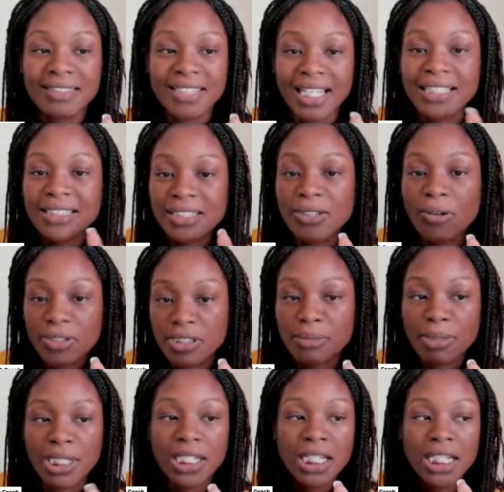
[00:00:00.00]
That's the
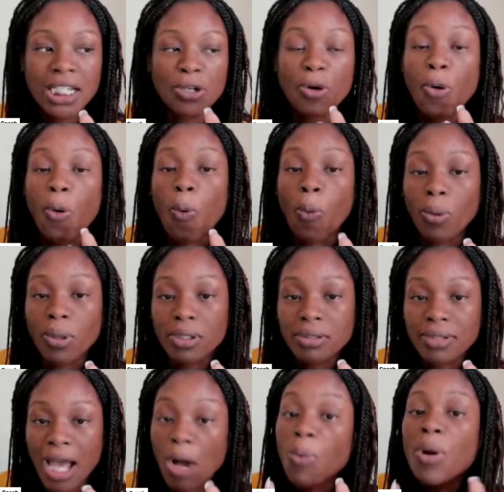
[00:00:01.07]
ultimate goal,
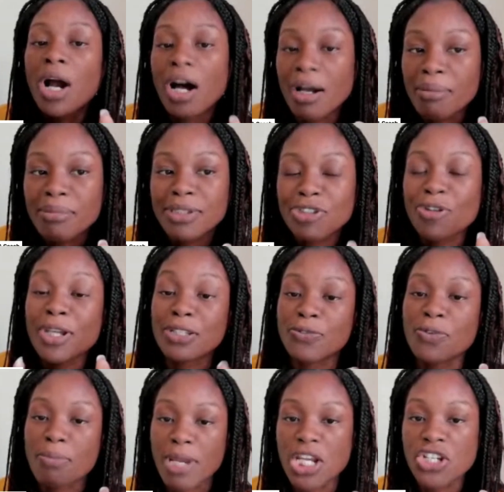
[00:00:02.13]
outcome,
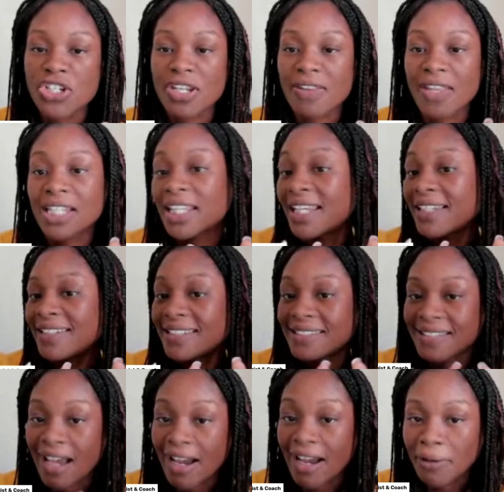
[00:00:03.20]
transformation that they
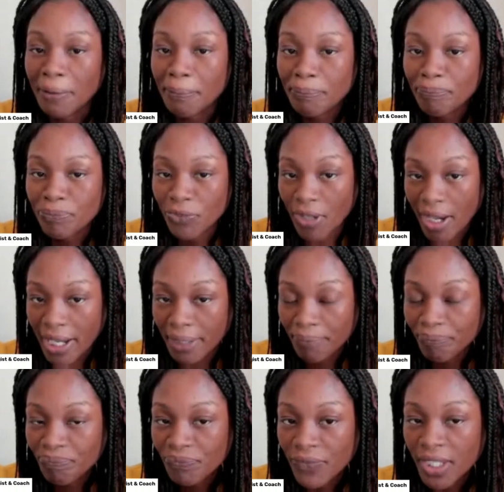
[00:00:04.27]
desire.
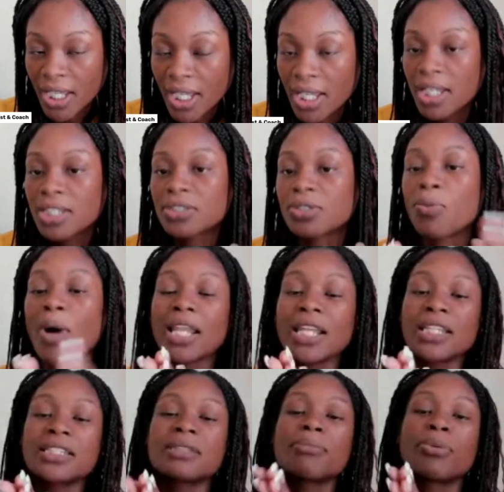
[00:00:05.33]
Okay. So while
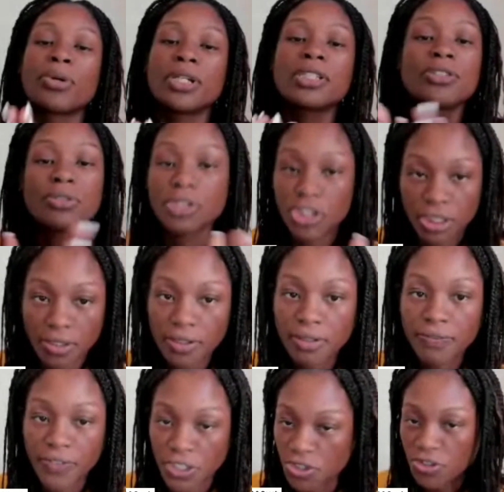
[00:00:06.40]
it is important to share
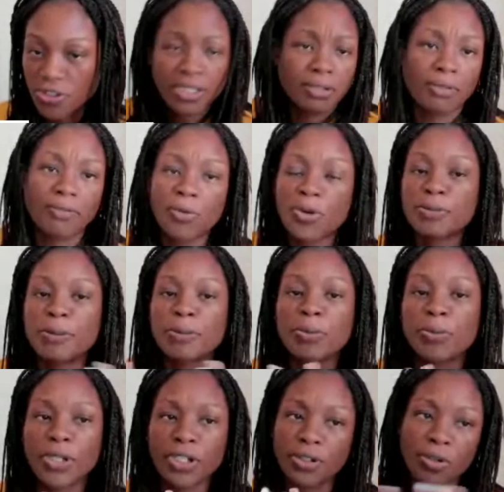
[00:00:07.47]
the features, and of course people
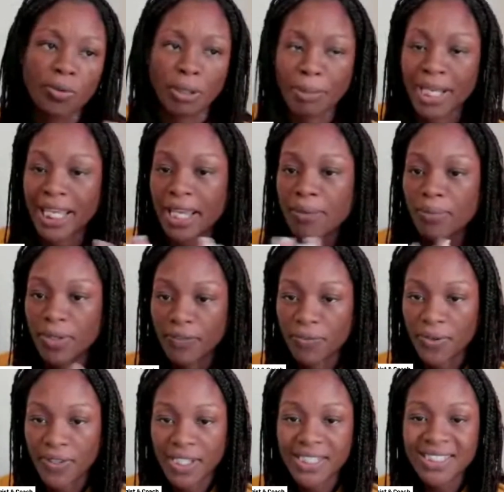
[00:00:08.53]
want to know what am I getting with
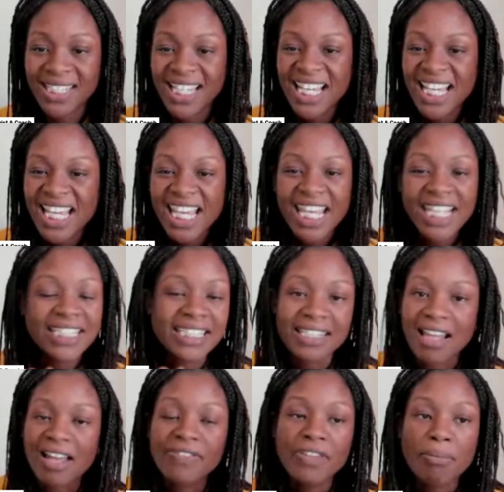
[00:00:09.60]
for this, it's
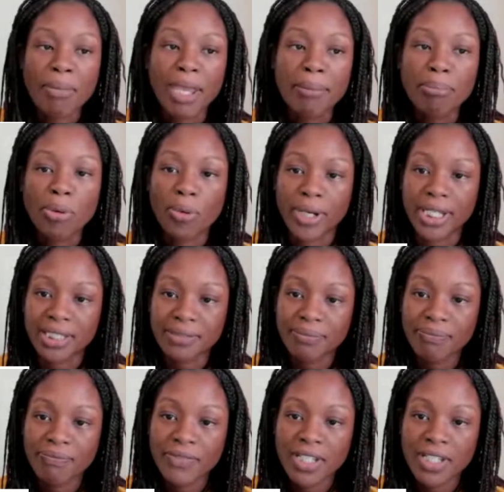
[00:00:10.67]
not the main point.